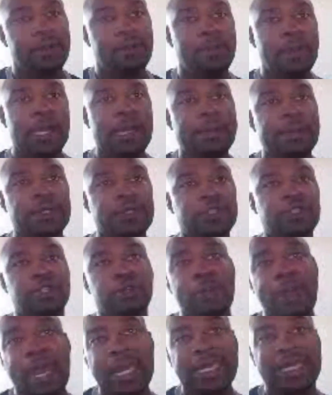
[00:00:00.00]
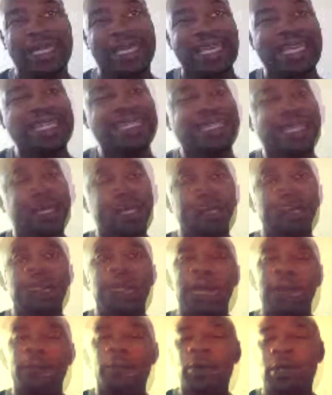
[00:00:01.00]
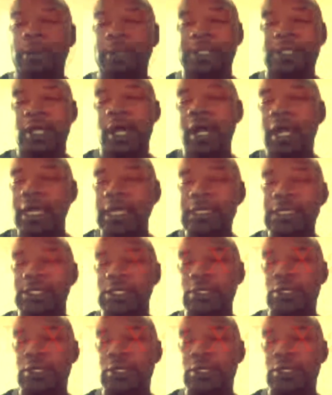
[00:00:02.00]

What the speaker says: my name is Jermaine Ezel. I'm going to be talking to